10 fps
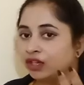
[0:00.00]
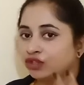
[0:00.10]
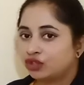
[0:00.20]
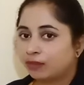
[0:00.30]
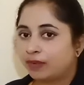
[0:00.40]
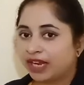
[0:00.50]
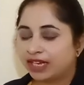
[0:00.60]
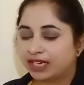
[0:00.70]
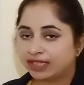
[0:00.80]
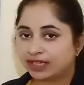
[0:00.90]
Chaupai
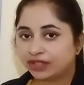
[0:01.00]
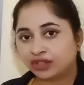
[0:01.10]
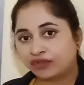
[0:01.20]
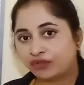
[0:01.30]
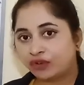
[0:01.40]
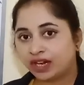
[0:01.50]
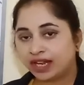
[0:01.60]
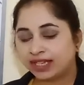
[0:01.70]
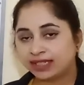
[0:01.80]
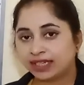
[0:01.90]
consists of 4
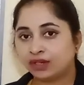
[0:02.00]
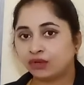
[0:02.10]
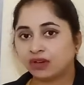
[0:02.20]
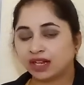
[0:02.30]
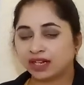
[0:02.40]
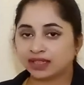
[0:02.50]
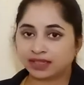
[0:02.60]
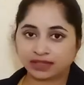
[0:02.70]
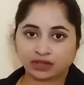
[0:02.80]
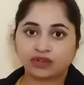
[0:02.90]
lines and doha
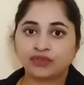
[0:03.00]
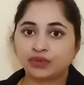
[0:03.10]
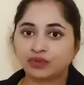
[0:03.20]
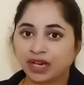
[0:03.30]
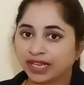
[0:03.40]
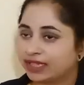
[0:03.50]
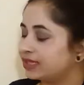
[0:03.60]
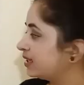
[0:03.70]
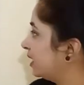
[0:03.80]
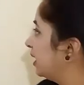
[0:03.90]
consists of 2
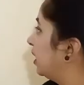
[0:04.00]
lines.